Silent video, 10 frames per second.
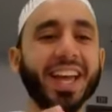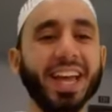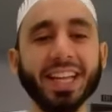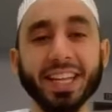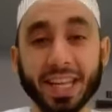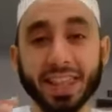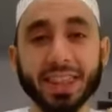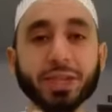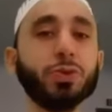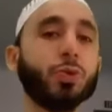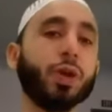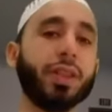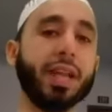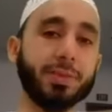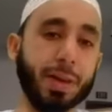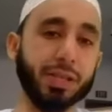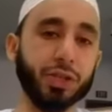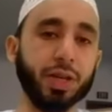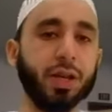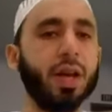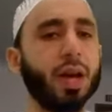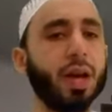In this surah that's mentioned.